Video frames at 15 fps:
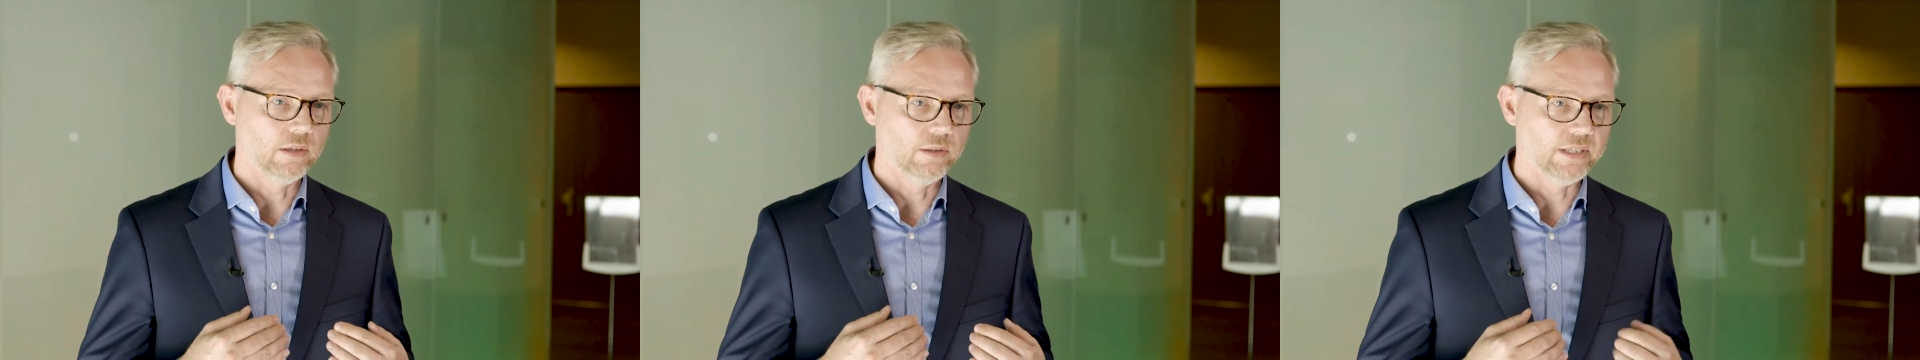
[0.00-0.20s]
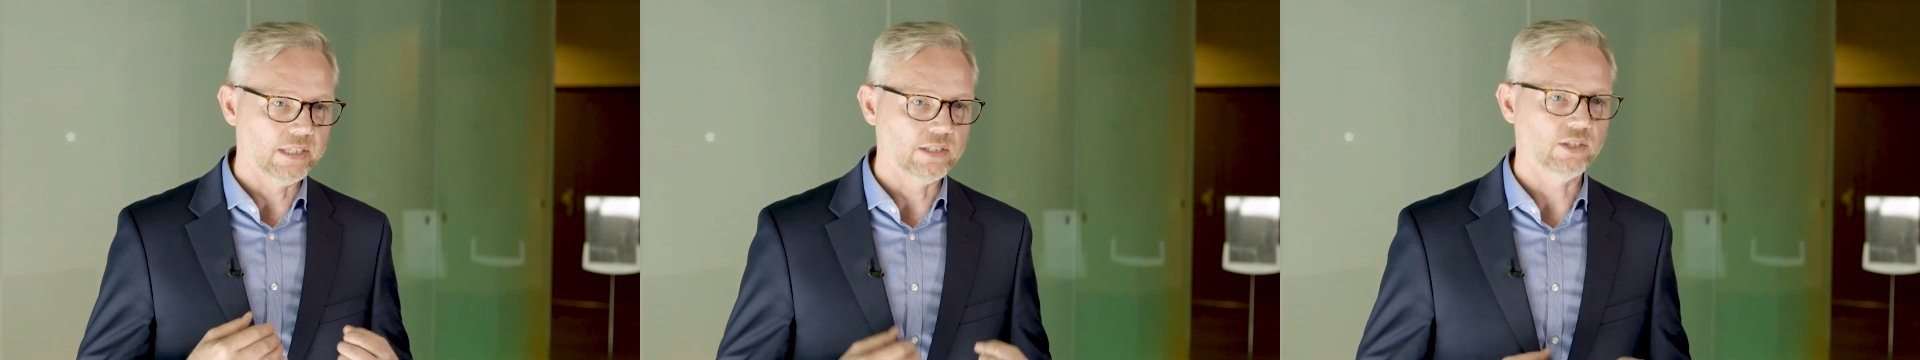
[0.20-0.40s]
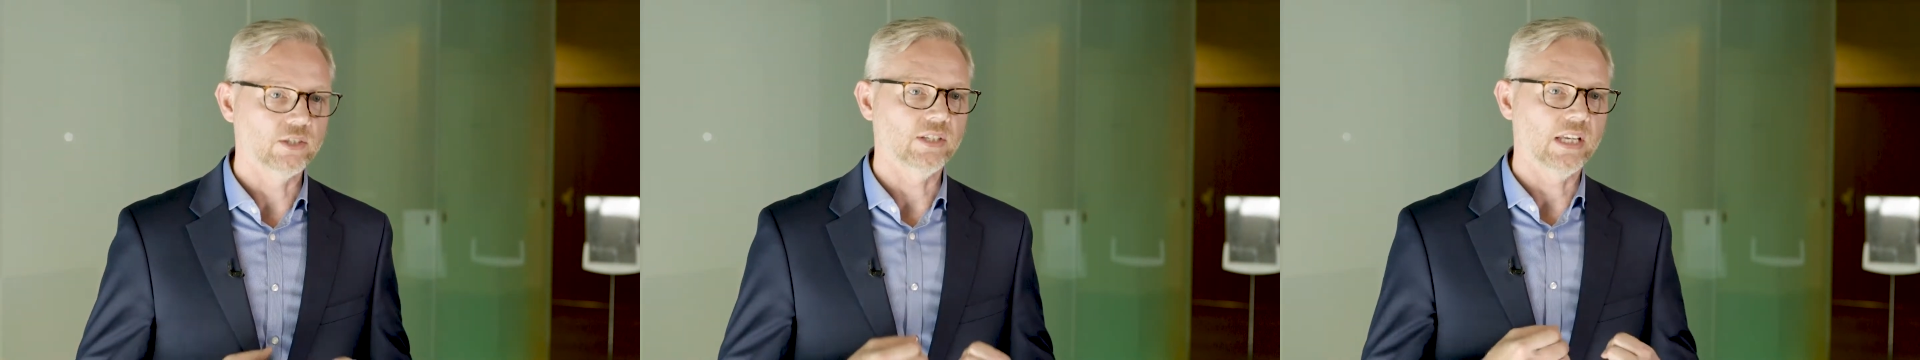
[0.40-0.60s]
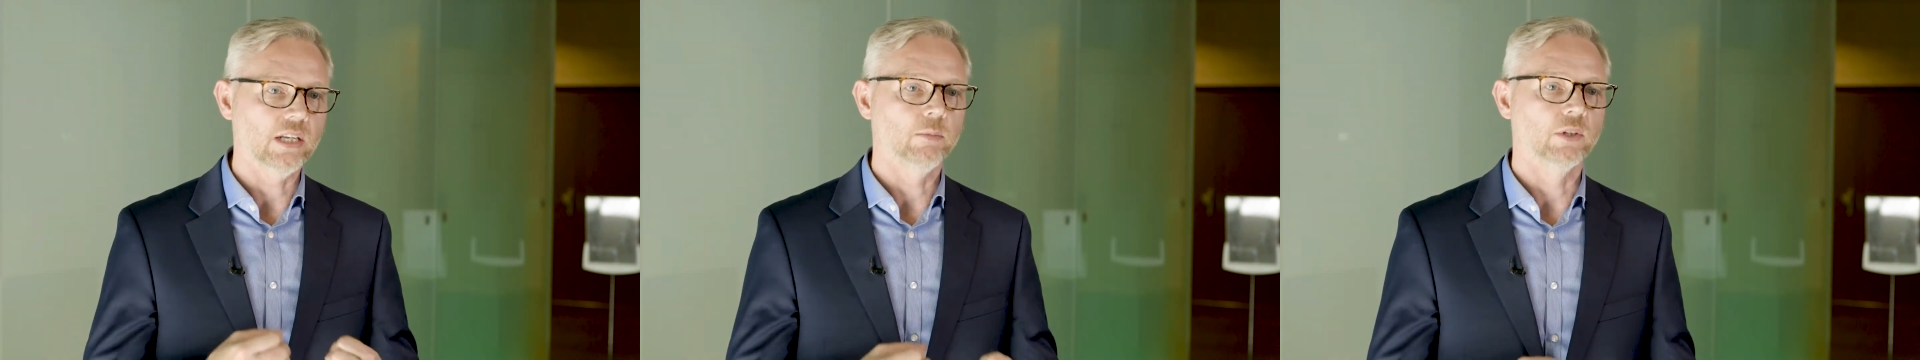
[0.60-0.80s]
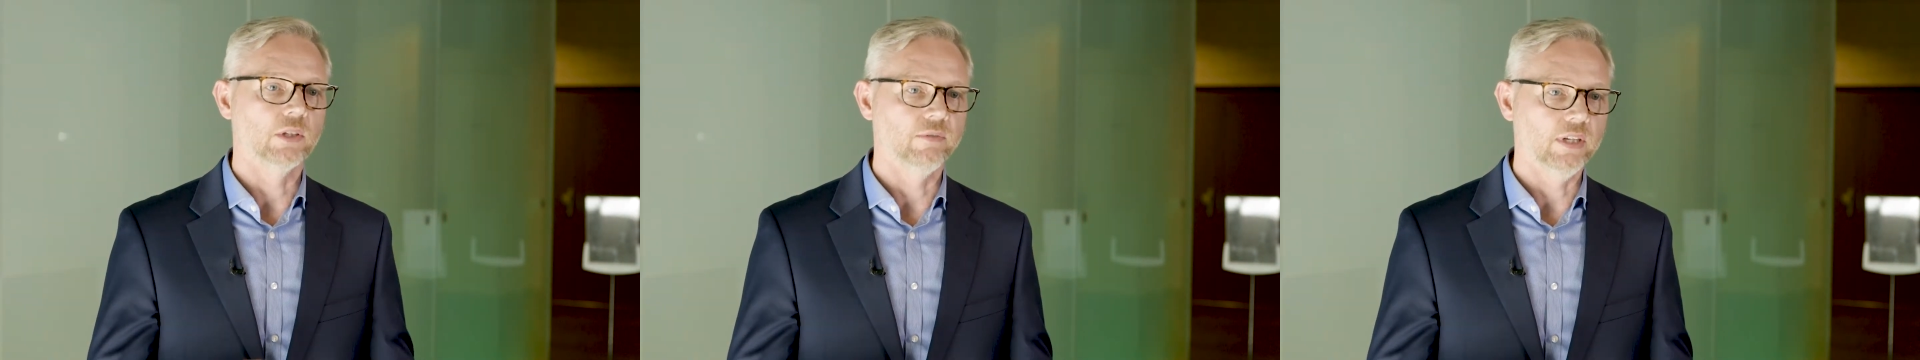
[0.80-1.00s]
the
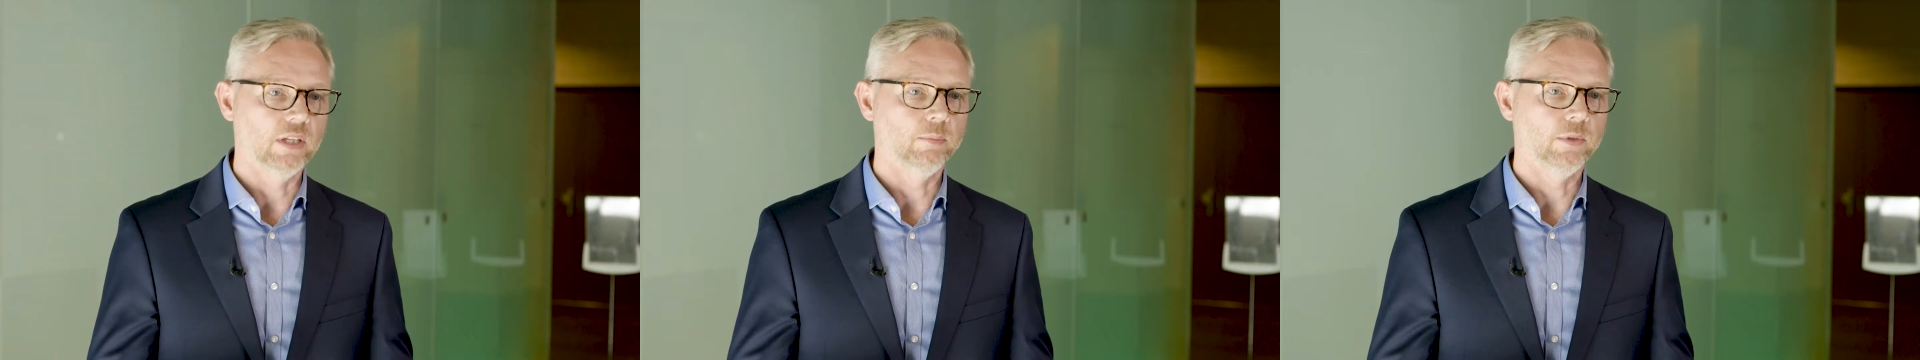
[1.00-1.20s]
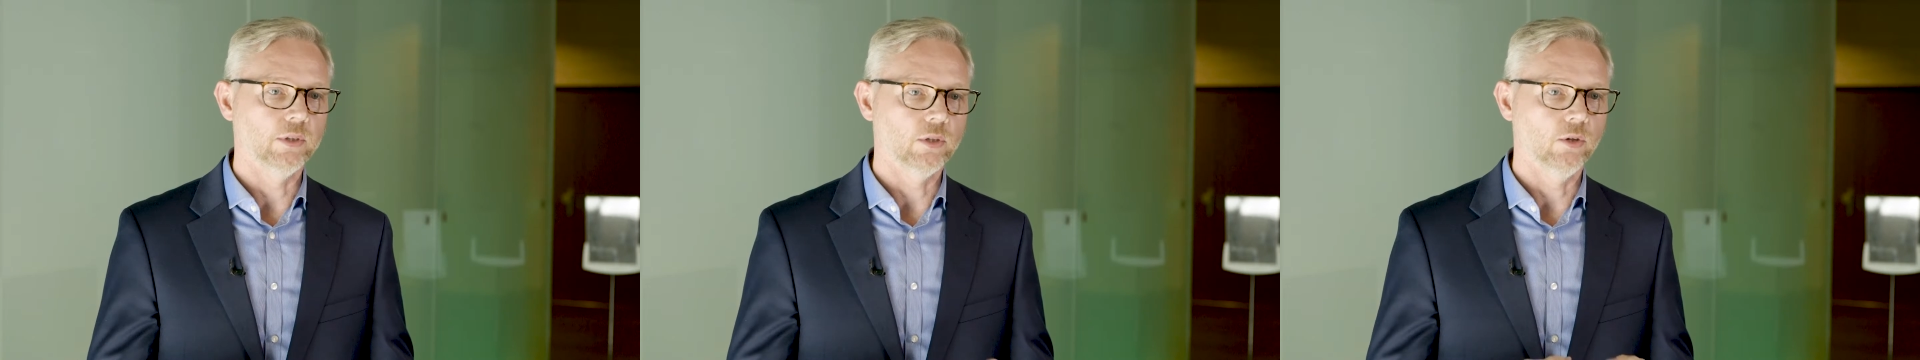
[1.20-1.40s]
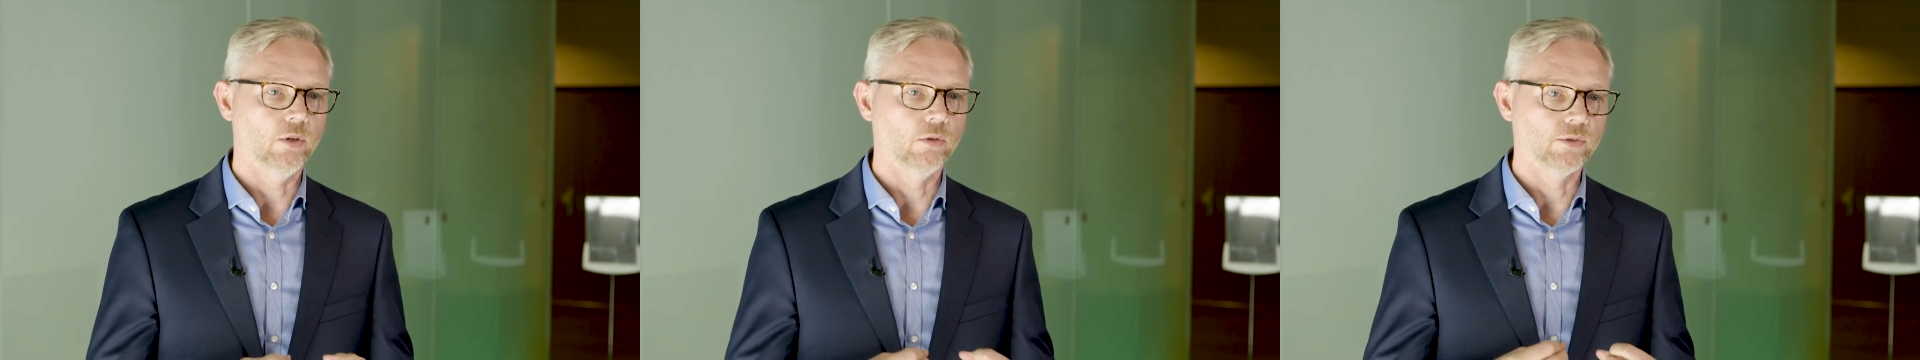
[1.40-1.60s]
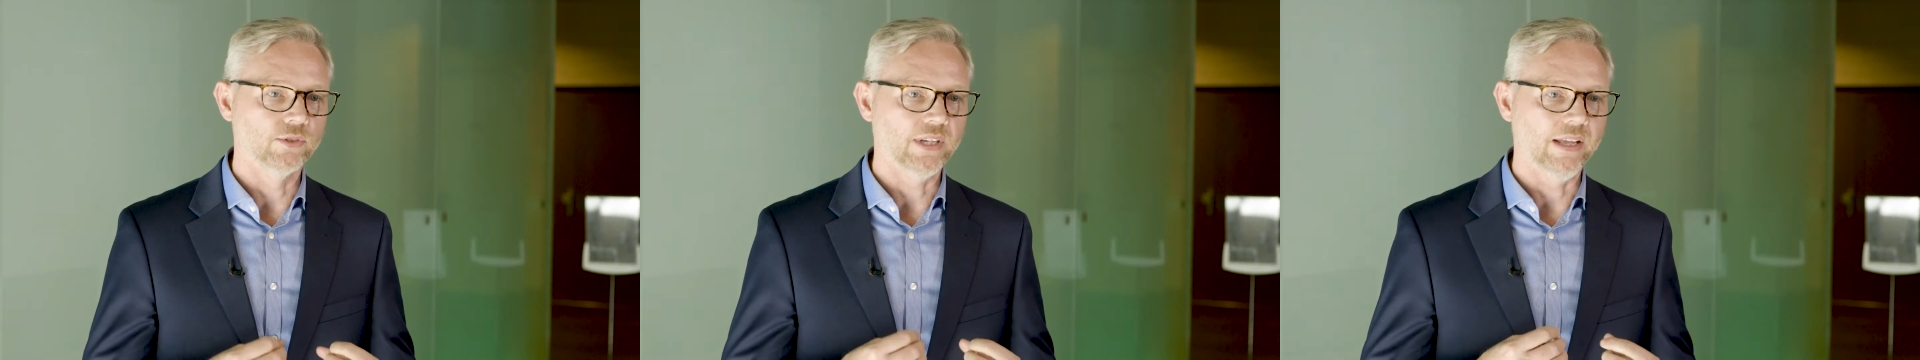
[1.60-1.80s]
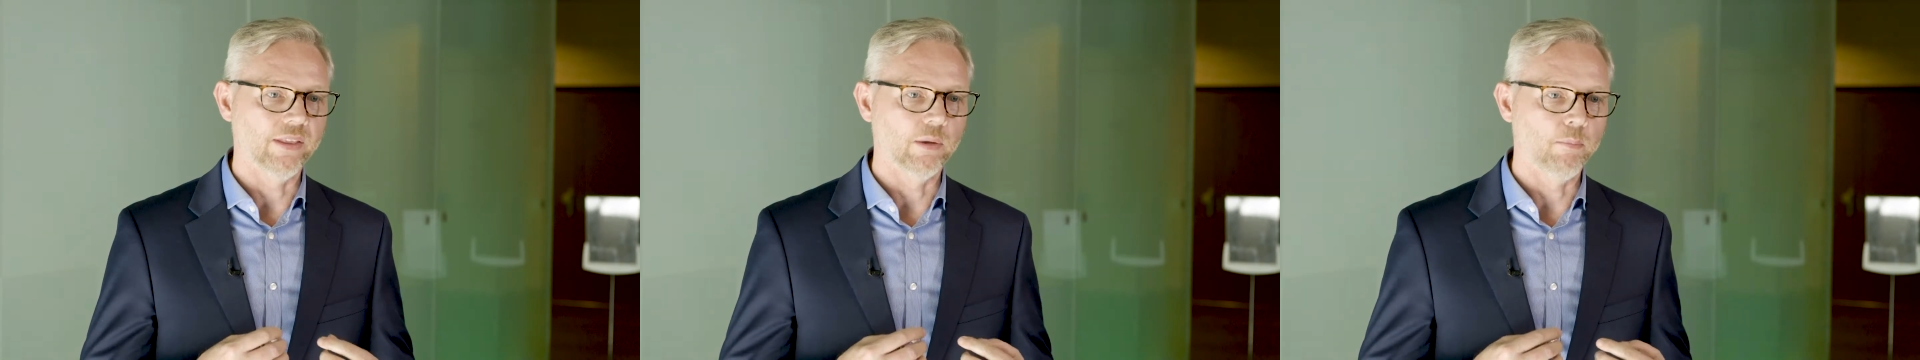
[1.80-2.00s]
sustainable development goals
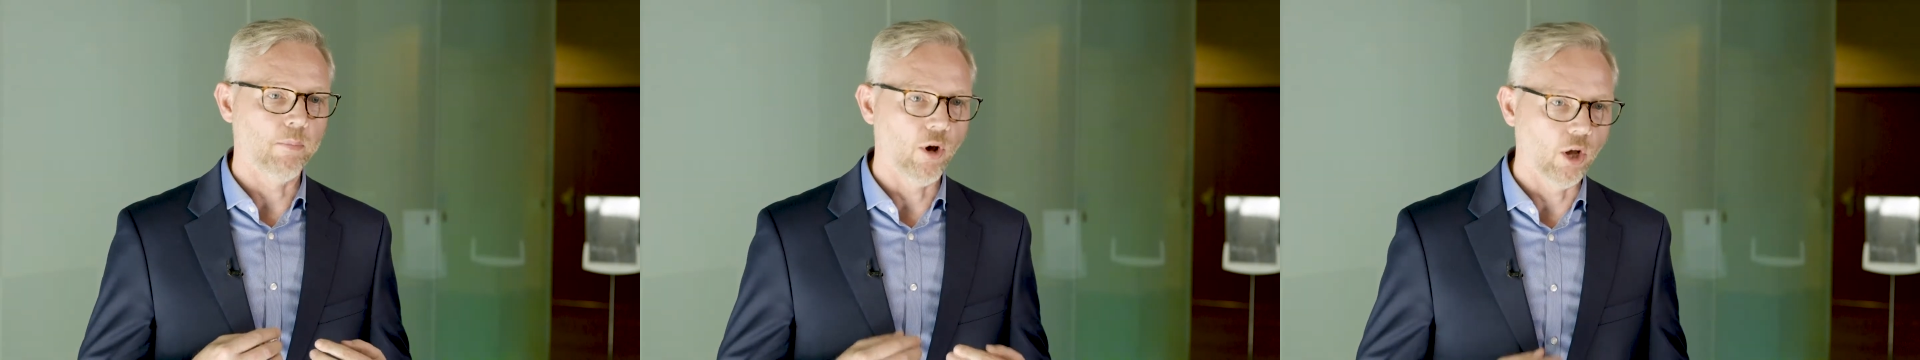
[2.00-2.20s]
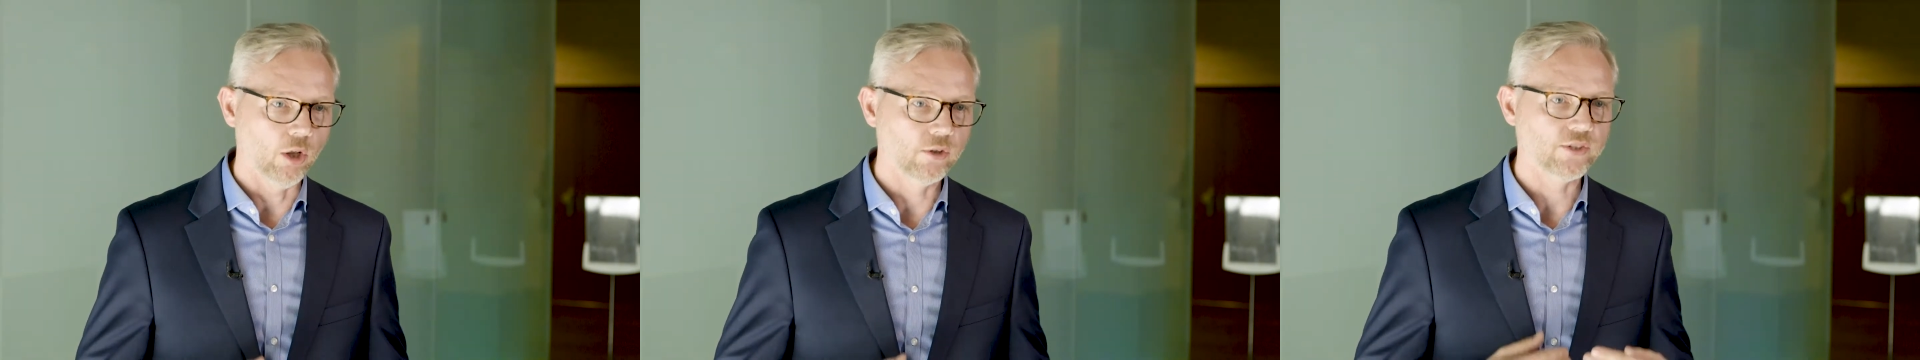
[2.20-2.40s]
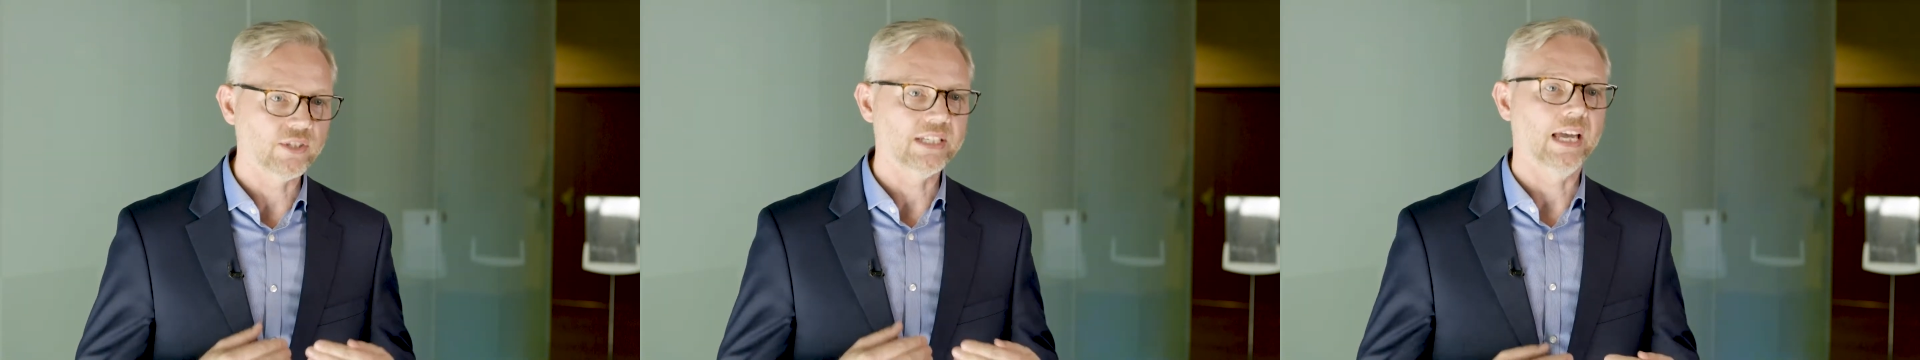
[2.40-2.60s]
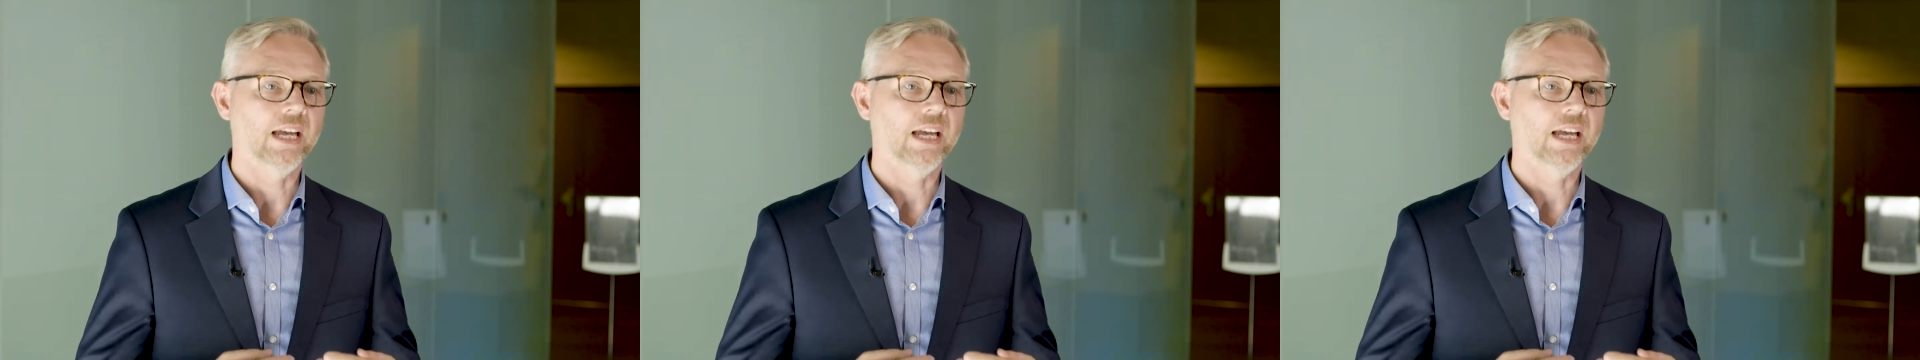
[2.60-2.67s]
and the policy